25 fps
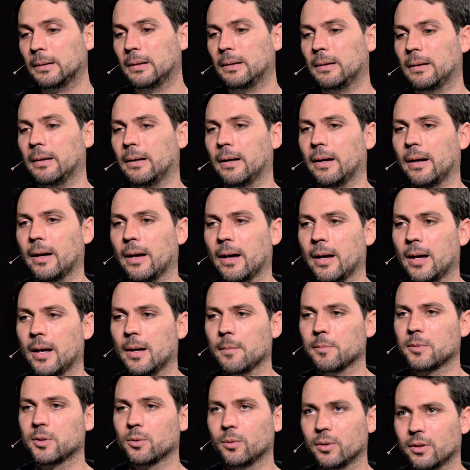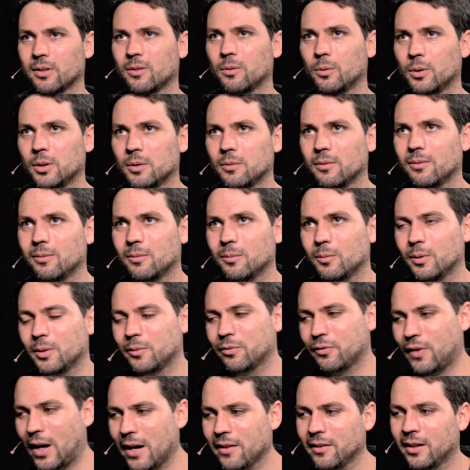So we'd
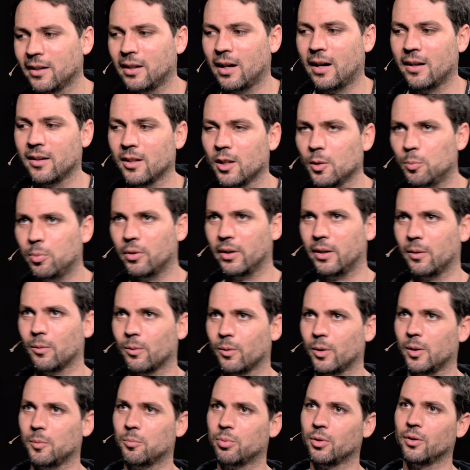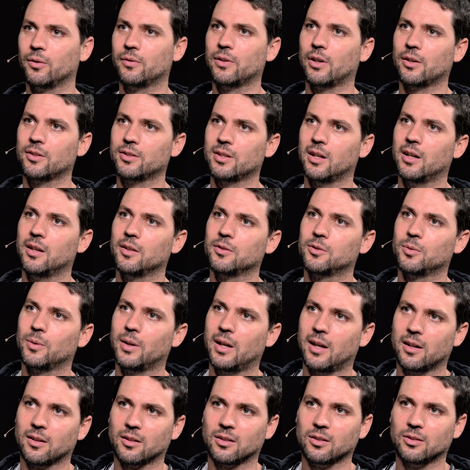finally gotten to the point where we proved ourselves. We
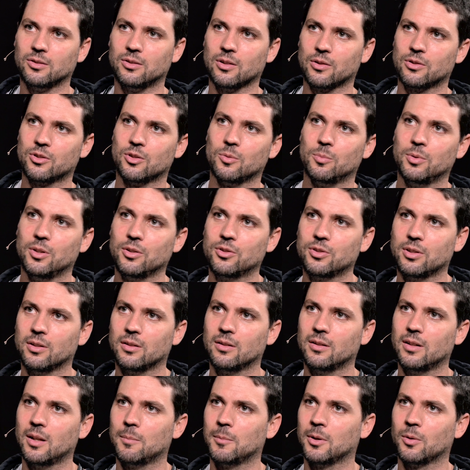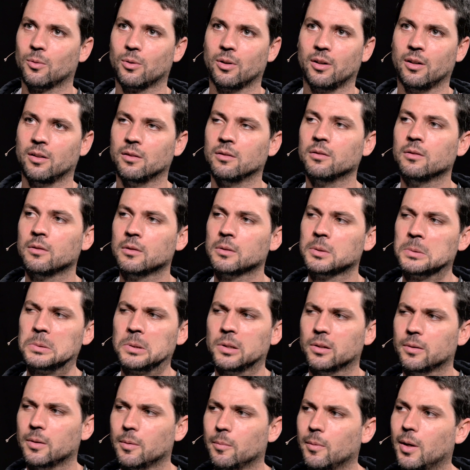had a good distribution. I mean, we're in
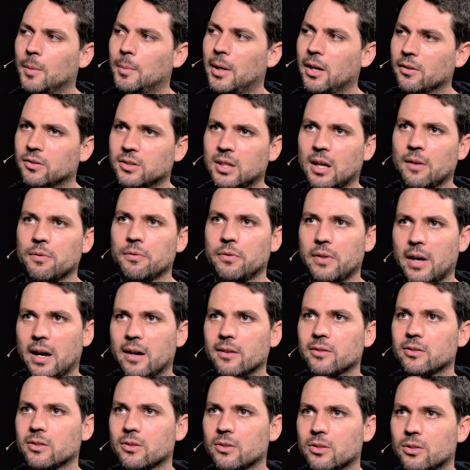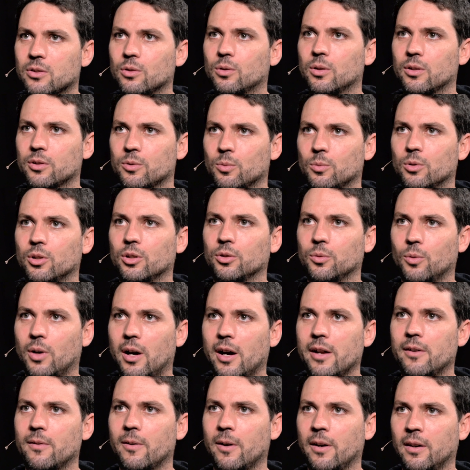about 10,000 stores
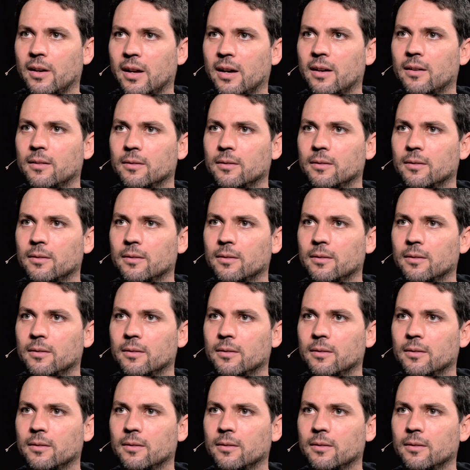worldwide right now.